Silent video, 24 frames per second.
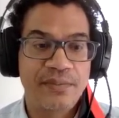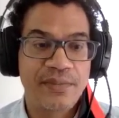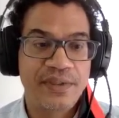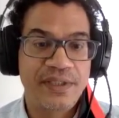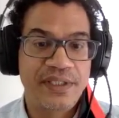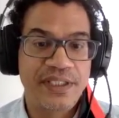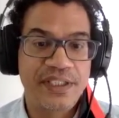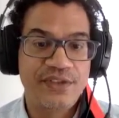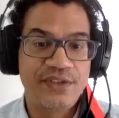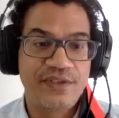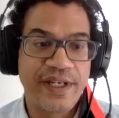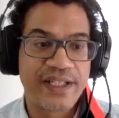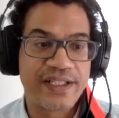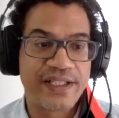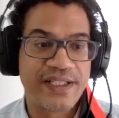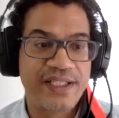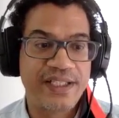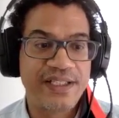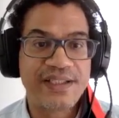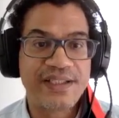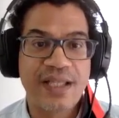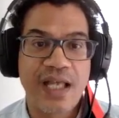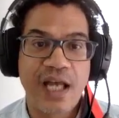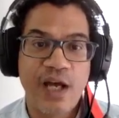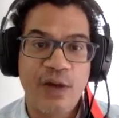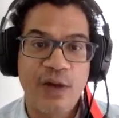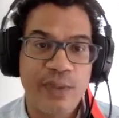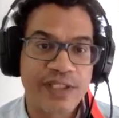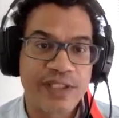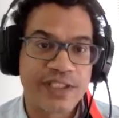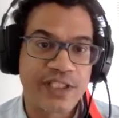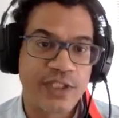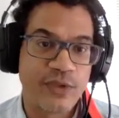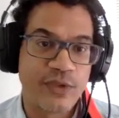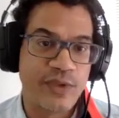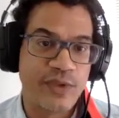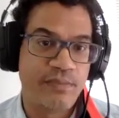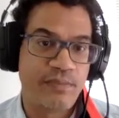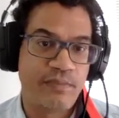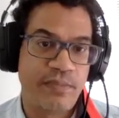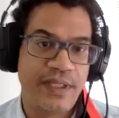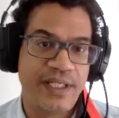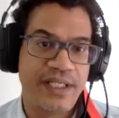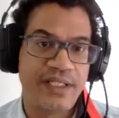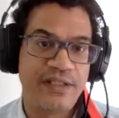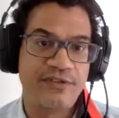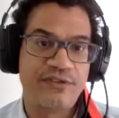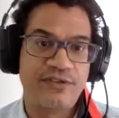these vaccines? How much are we
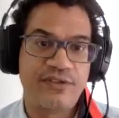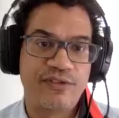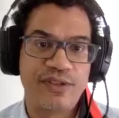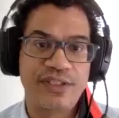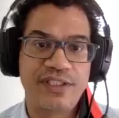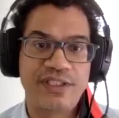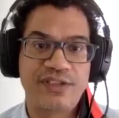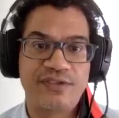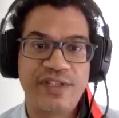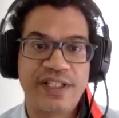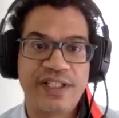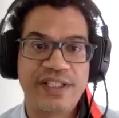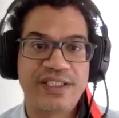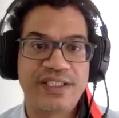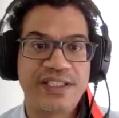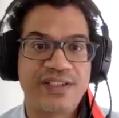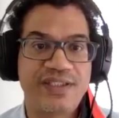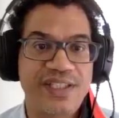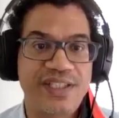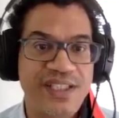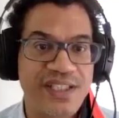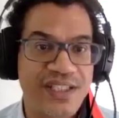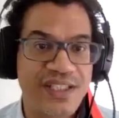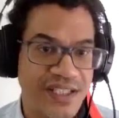paying for these vaccines?